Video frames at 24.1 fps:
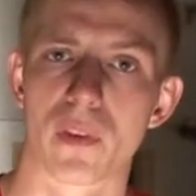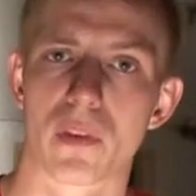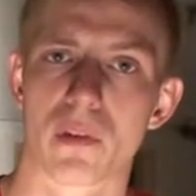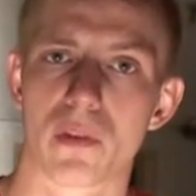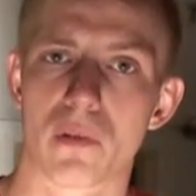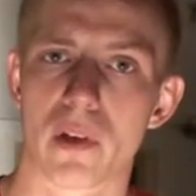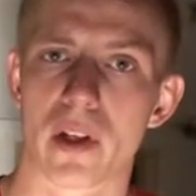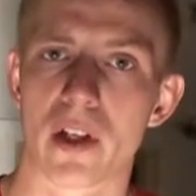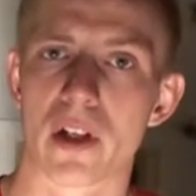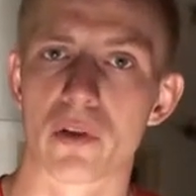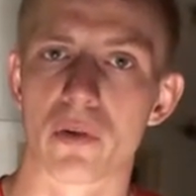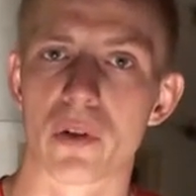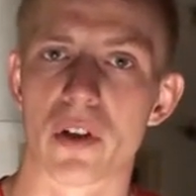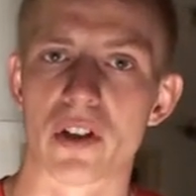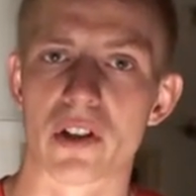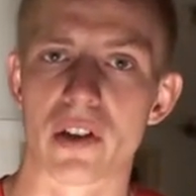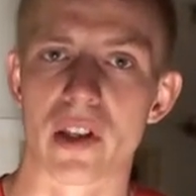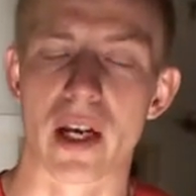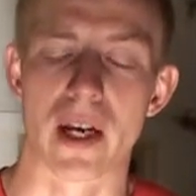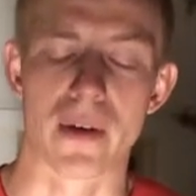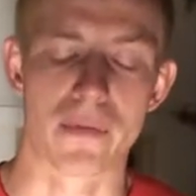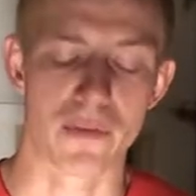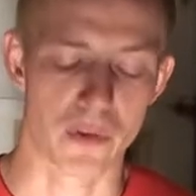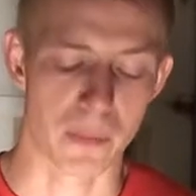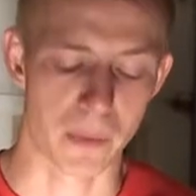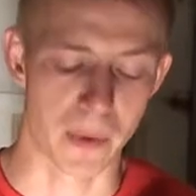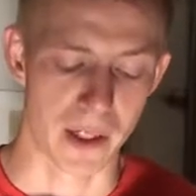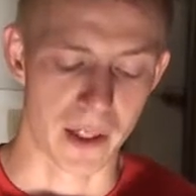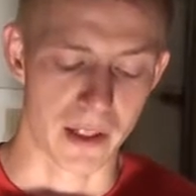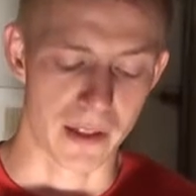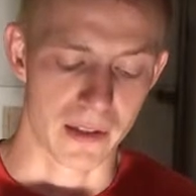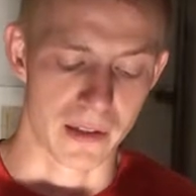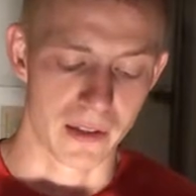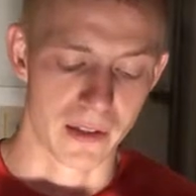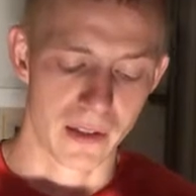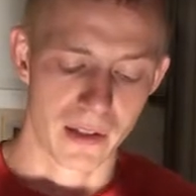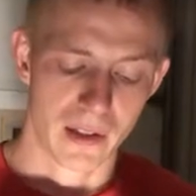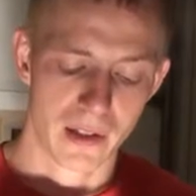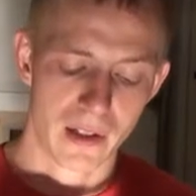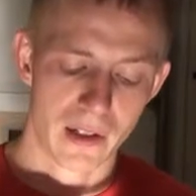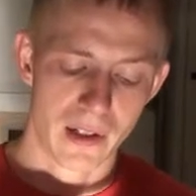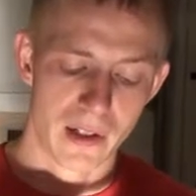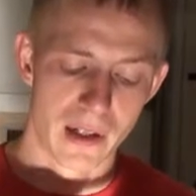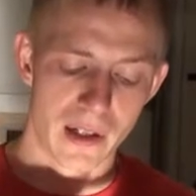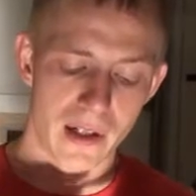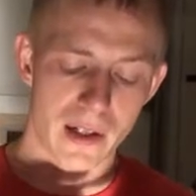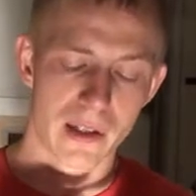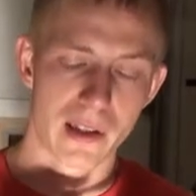increased lifespan.
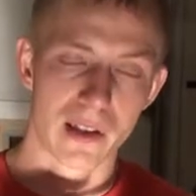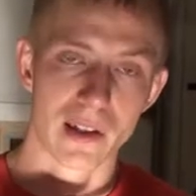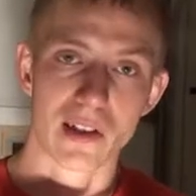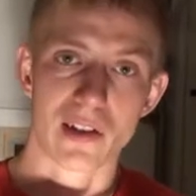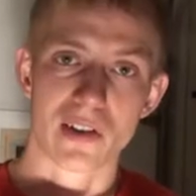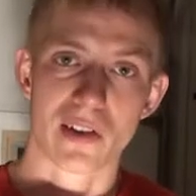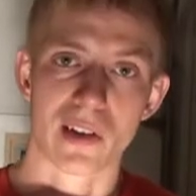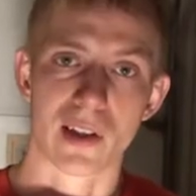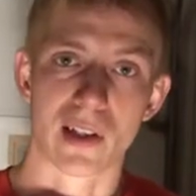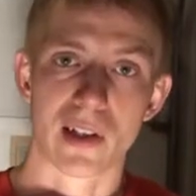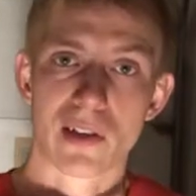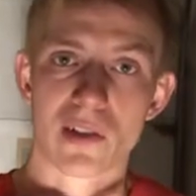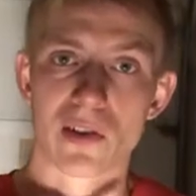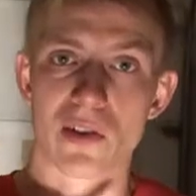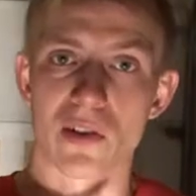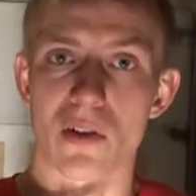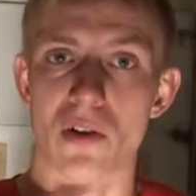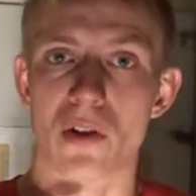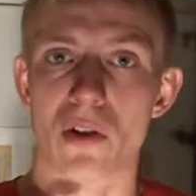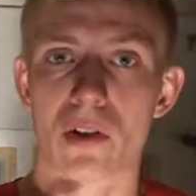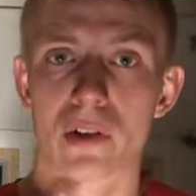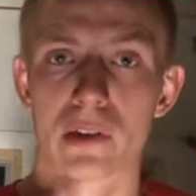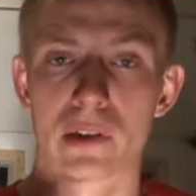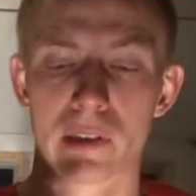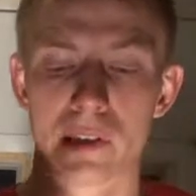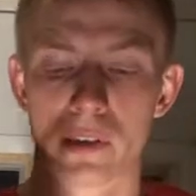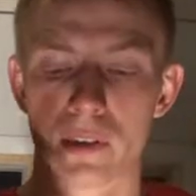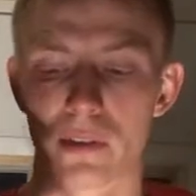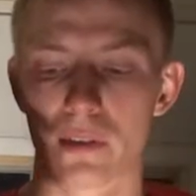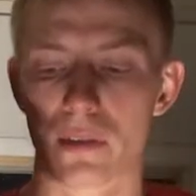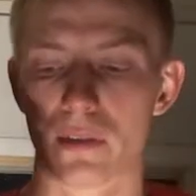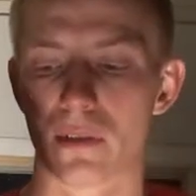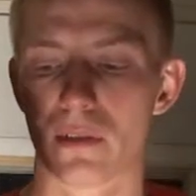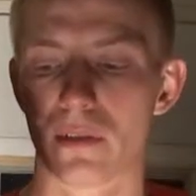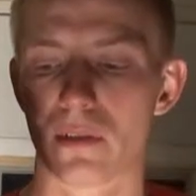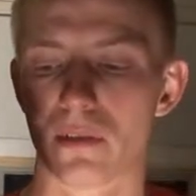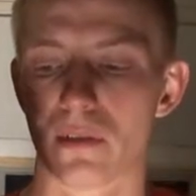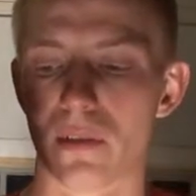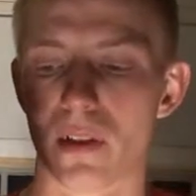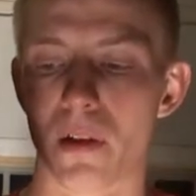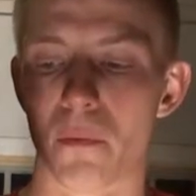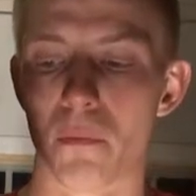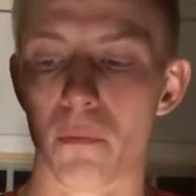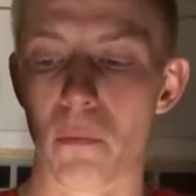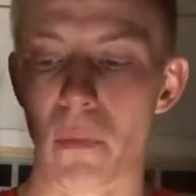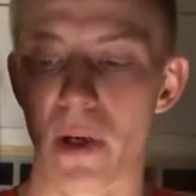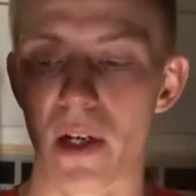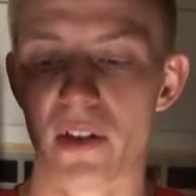These things are
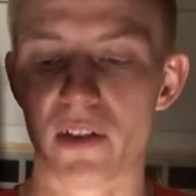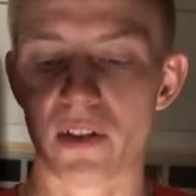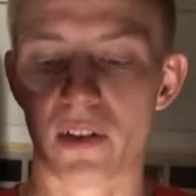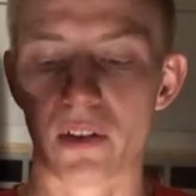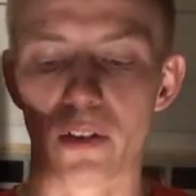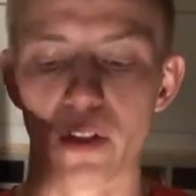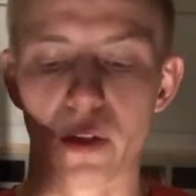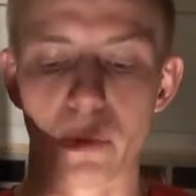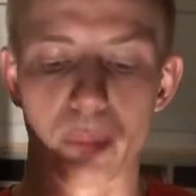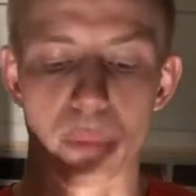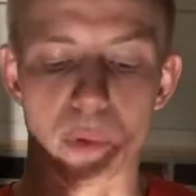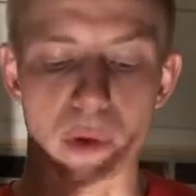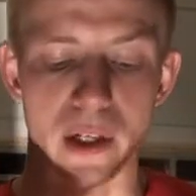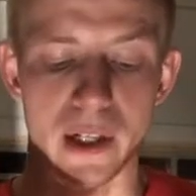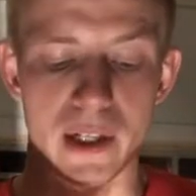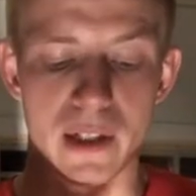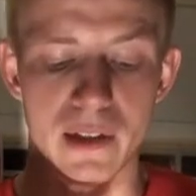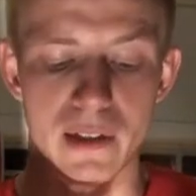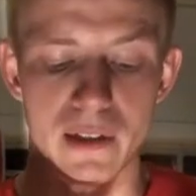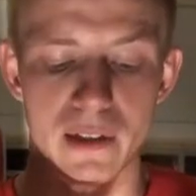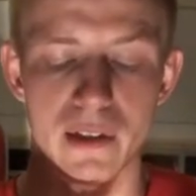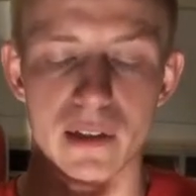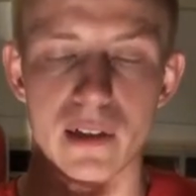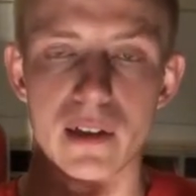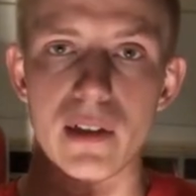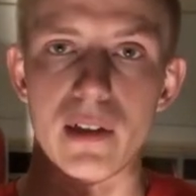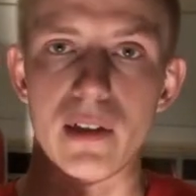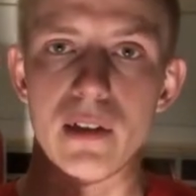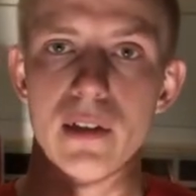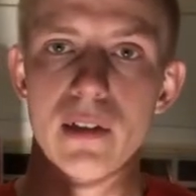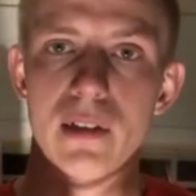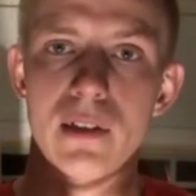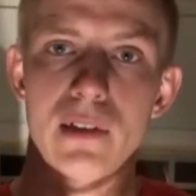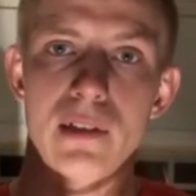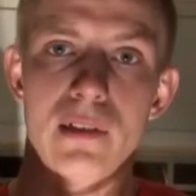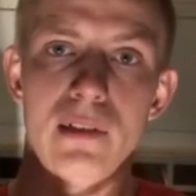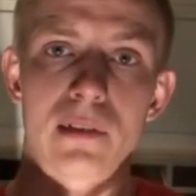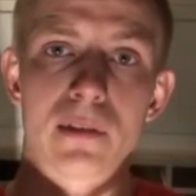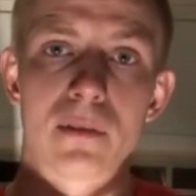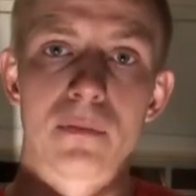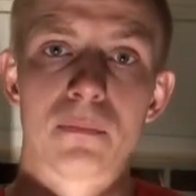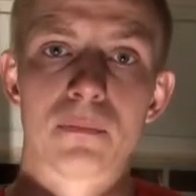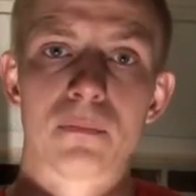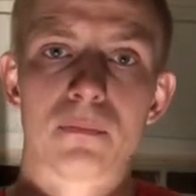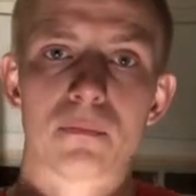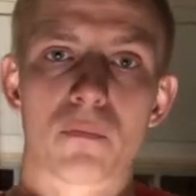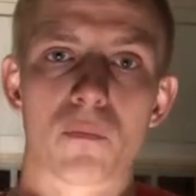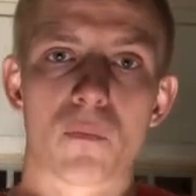amazingly bright.
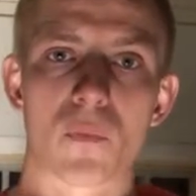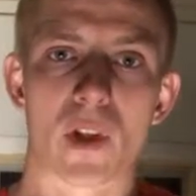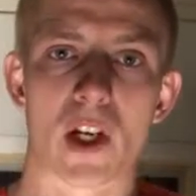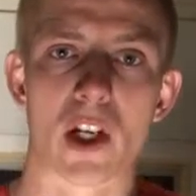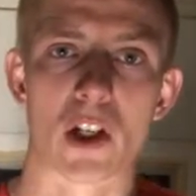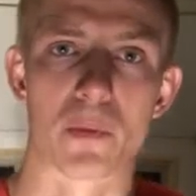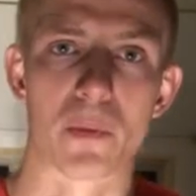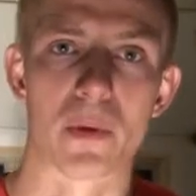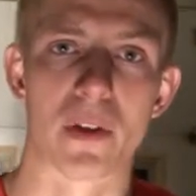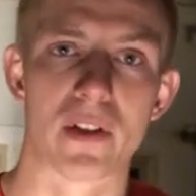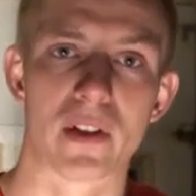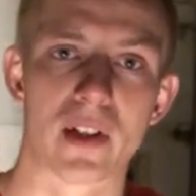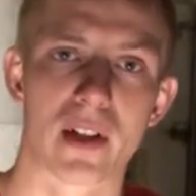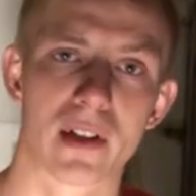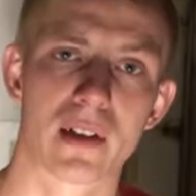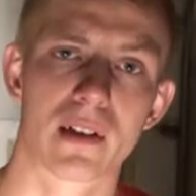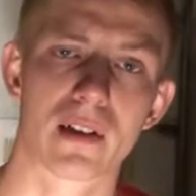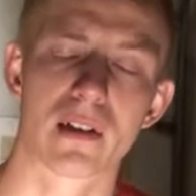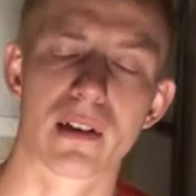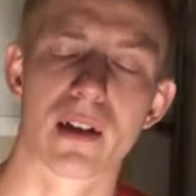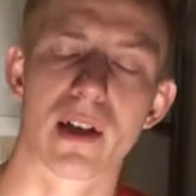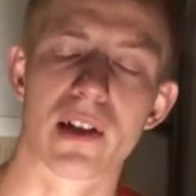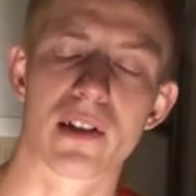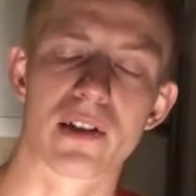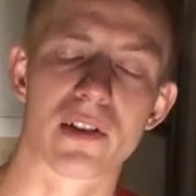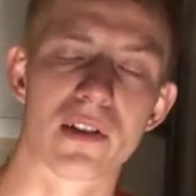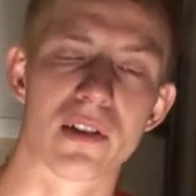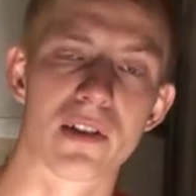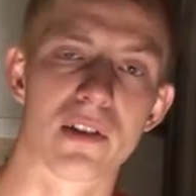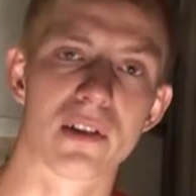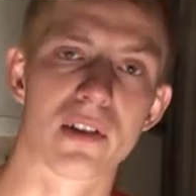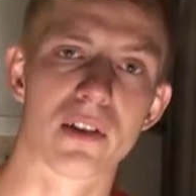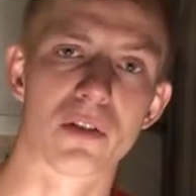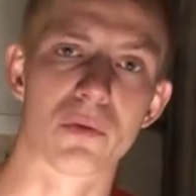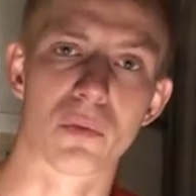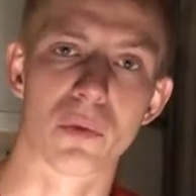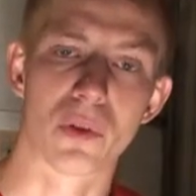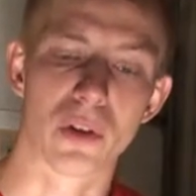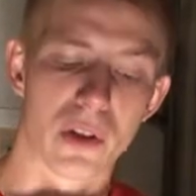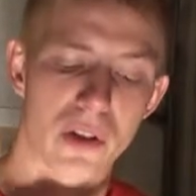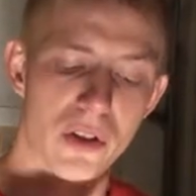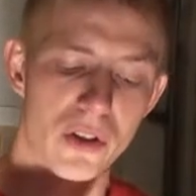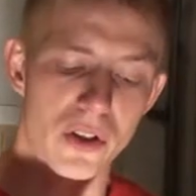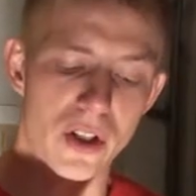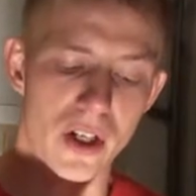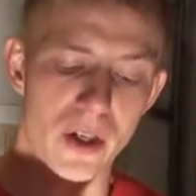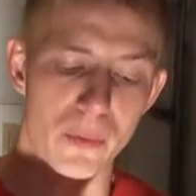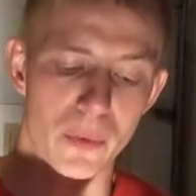HighSpeedTech has done a really good
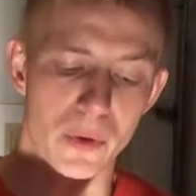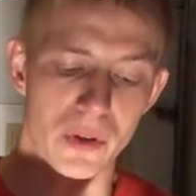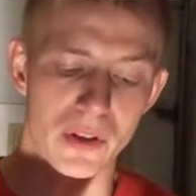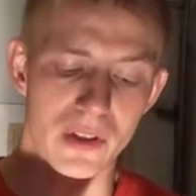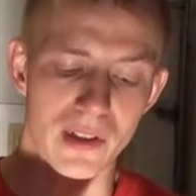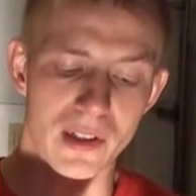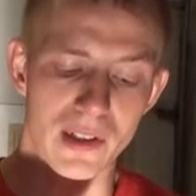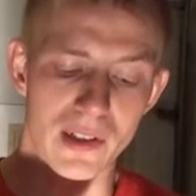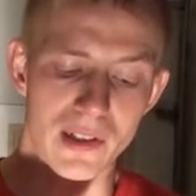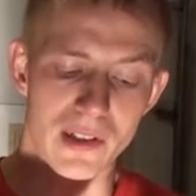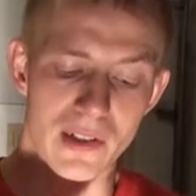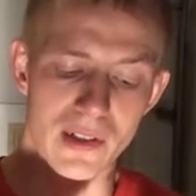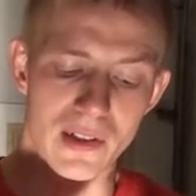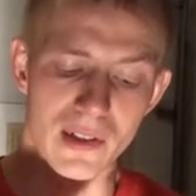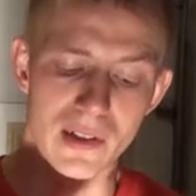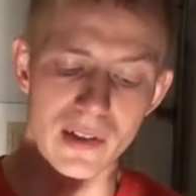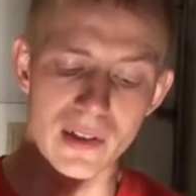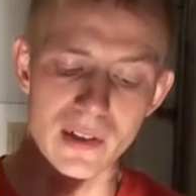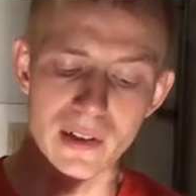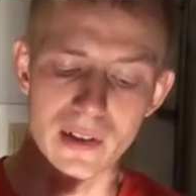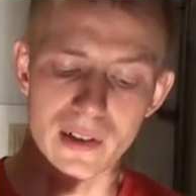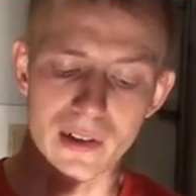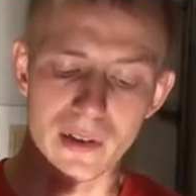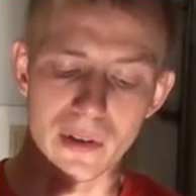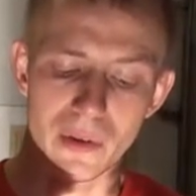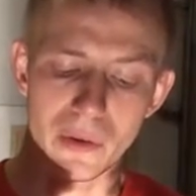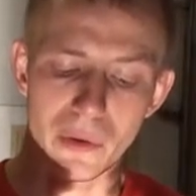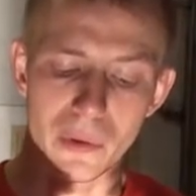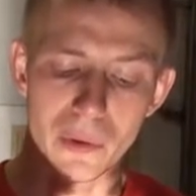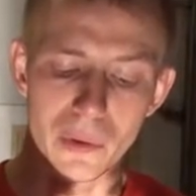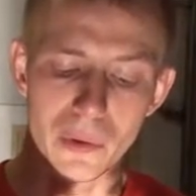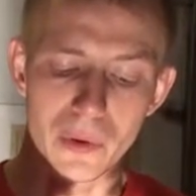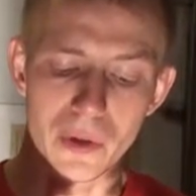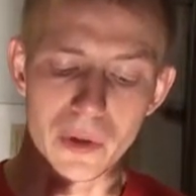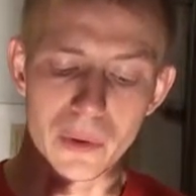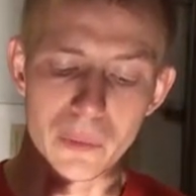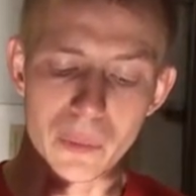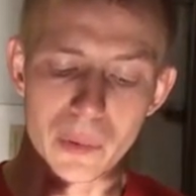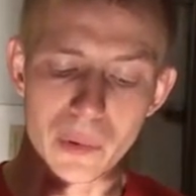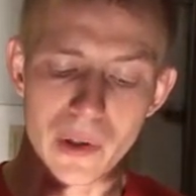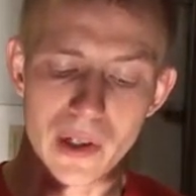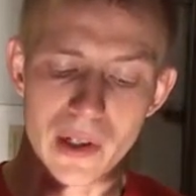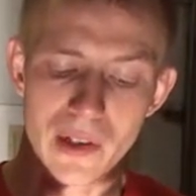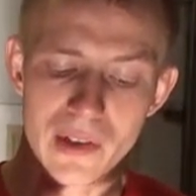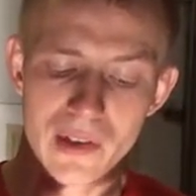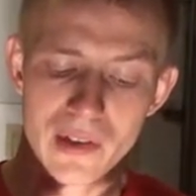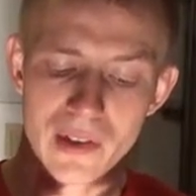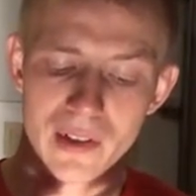job with these. Thoroughly
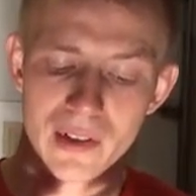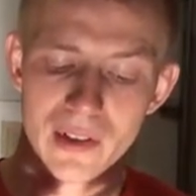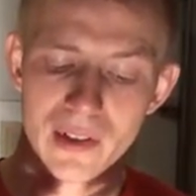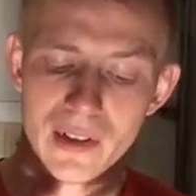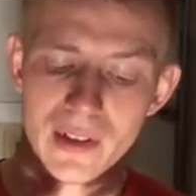impressed.